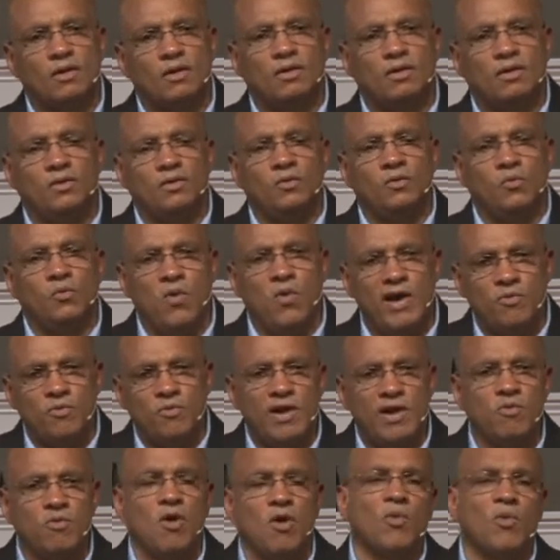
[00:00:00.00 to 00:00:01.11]
when we
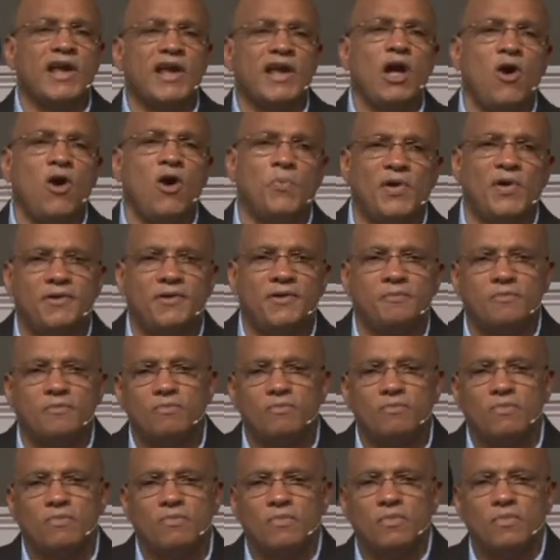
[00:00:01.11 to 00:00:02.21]
will reopen
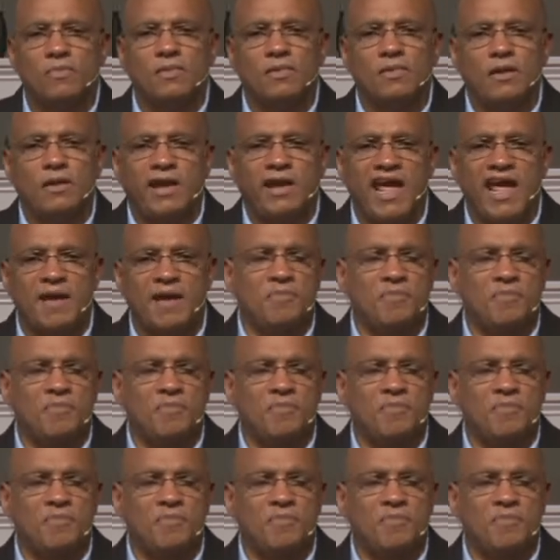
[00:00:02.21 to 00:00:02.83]
campus